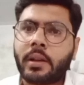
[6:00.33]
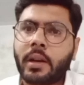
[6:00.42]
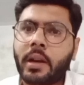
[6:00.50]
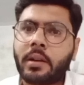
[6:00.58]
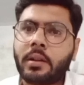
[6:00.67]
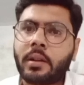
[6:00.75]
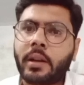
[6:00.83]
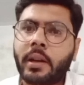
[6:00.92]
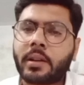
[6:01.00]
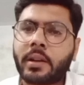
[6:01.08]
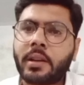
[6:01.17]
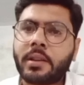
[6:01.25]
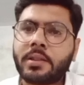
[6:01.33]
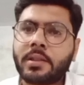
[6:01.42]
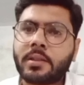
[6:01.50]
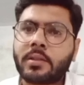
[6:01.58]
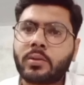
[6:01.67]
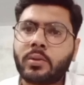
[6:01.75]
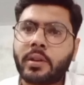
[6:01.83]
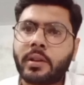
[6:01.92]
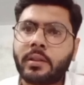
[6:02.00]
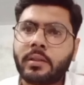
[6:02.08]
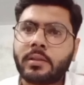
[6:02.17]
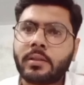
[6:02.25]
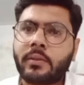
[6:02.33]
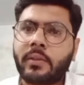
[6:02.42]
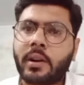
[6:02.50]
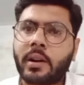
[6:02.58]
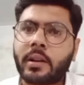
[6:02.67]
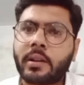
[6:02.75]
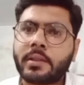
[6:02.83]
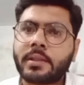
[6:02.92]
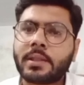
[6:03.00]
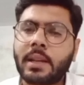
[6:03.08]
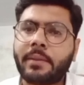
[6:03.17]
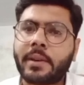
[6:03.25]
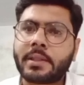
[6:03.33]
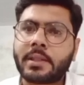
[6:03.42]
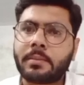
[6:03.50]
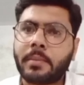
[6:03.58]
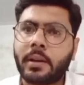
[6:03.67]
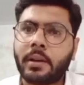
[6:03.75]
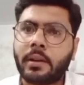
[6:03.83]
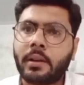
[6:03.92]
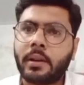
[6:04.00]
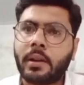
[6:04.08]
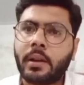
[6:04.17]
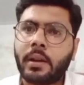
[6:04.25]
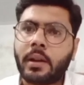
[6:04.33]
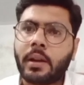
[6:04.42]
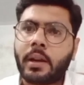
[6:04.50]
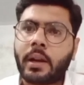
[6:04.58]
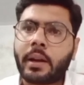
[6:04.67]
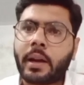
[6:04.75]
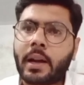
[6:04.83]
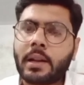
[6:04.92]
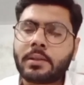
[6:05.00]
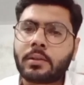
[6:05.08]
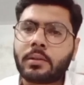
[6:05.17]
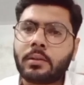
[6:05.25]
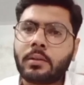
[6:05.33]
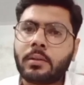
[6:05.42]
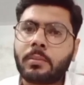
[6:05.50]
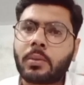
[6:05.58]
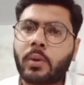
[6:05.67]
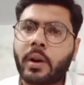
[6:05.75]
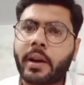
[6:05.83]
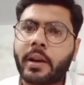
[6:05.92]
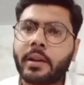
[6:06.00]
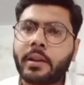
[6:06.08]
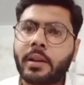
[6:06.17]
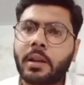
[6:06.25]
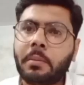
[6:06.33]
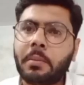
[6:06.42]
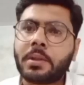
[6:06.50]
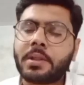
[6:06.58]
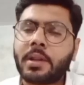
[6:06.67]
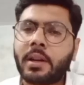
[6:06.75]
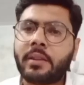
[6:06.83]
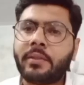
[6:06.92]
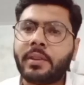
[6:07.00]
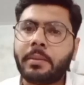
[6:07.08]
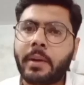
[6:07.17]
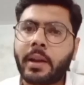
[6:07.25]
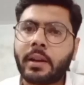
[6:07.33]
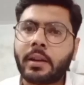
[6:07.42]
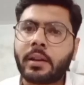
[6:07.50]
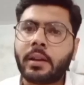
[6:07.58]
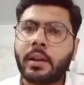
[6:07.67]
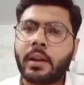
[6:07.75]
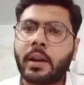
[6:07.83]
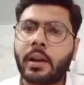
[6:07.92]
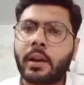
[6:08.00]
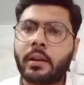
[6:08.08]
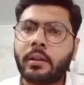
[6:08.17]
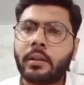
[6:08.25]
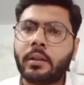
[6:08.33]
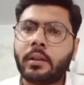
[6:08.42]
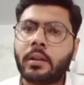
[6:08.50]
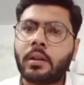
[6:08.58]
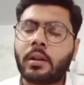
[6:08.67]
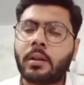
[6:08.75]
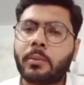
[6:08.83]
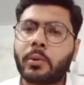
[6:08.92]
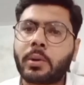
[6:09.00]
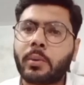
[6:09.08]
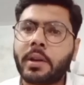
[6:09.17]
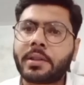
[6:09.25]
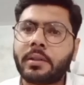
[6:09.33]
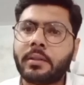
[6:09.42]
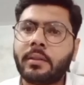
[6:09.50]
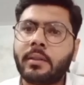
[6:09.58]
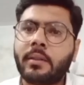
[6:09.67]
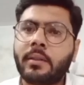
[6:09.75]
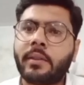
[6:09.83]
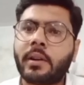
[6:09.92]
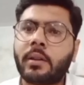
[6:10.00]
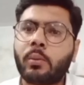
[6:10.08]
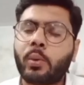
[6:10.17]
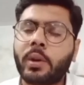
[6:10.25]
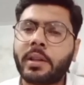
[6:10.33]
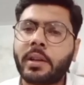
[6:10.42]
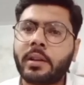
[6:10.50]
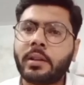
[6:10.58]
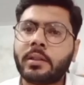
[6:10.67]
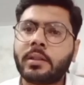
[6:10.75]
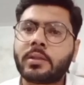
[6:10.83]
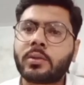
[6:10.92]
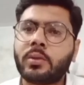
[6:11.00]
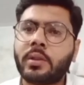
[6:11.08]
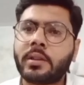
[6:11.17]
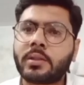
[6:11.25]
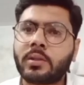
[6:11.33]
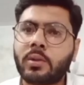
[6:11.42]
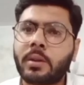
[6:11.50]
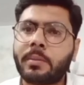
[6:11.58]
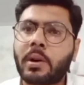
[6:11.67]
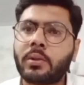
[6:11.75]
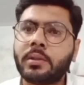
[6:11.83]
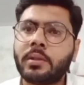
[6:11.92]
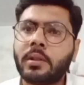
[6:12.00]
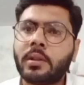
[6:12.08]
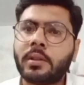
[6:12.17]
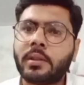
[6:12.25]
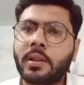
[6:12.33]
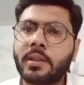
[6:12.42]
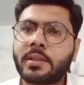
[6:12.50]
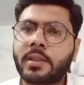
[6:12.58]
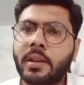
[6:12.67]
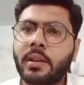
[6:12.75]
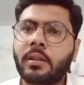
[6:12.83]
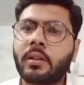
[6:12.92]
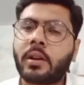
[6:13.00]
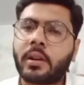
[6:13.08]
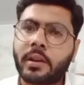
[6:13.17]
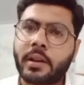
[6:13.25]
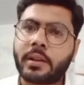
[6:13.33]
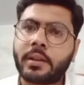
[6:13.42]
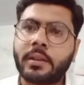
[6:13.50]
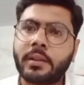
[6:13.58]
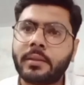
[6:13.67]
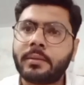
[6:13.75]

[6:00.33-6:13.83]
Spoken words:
it encourages the student for self-assessment and also provide immediate feedback and motivation for whether the students know about this thing or not.